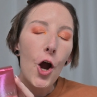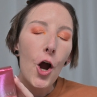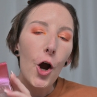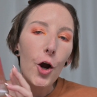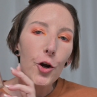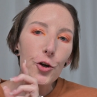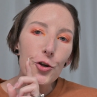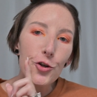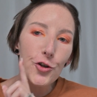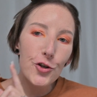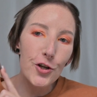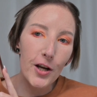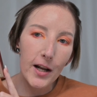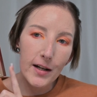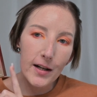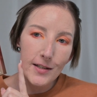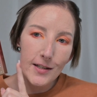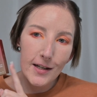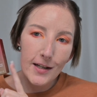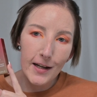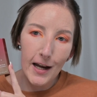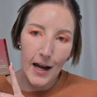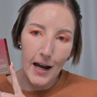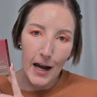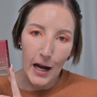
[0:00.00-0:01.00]

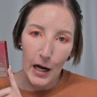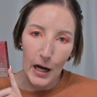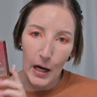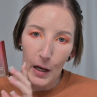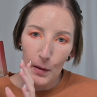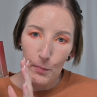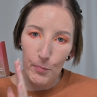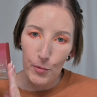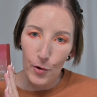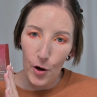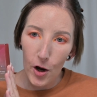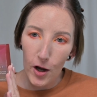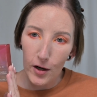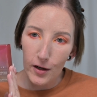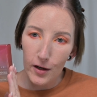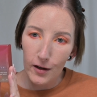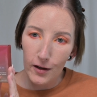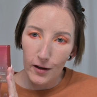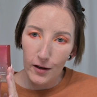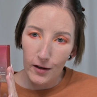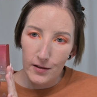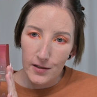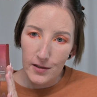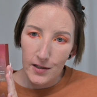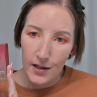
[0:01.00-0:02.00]
Chantecaille
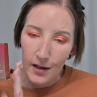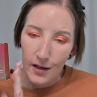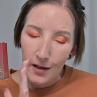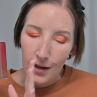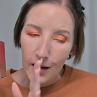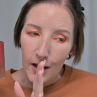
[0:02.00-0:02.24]
product.